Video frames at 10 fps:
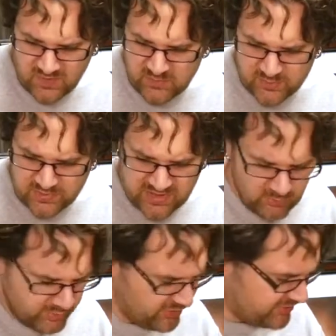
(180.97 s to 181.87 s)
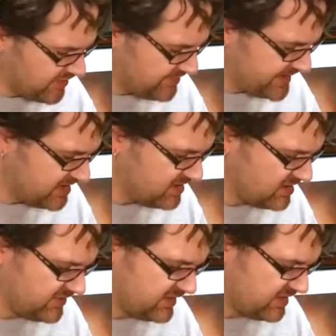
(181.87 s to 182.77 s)
I'm going to play it with a thumb here
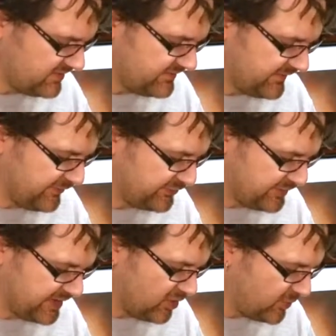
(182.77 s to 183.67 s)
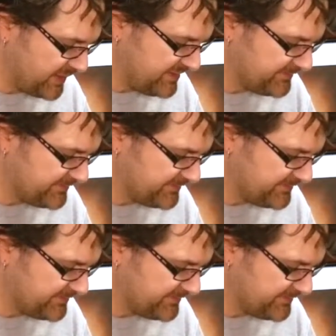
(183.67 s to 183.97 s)
on the 5th string open.